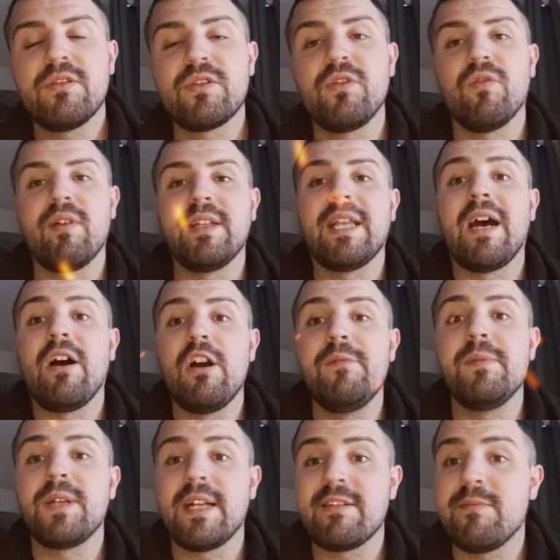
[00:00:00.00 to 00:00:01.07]
scoring their home
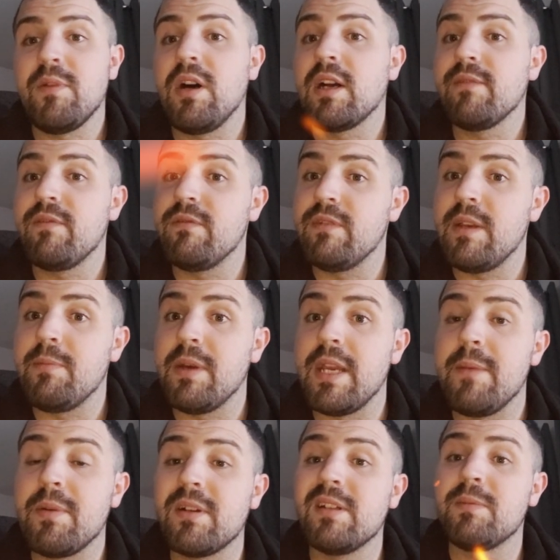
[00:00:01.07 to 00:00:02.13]
objective marker for VP
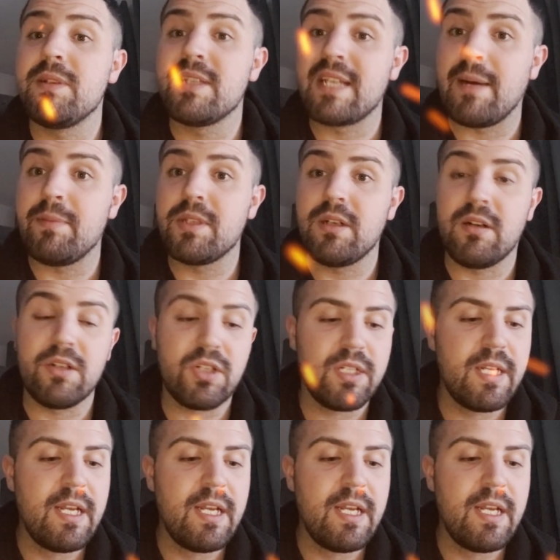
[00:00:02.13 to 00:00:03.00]
because it's been sabotaged.